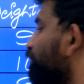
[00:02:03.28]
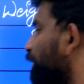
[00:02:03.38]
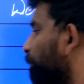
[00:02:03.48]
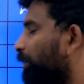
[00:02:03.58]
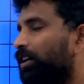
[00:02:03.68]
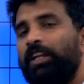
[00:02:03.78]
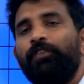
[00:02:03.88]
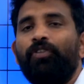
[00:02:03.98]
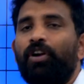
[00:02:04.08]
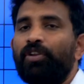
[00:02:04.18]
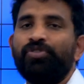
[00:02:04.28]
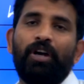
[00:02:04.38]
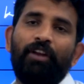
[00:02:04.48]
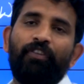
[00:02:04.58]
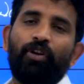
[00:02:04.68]
this number. If you want to
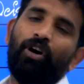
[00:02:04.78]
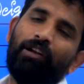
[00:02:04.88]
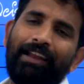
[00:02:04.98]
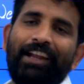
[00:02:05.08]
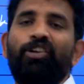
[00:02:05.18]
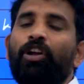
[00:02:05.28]
join for online or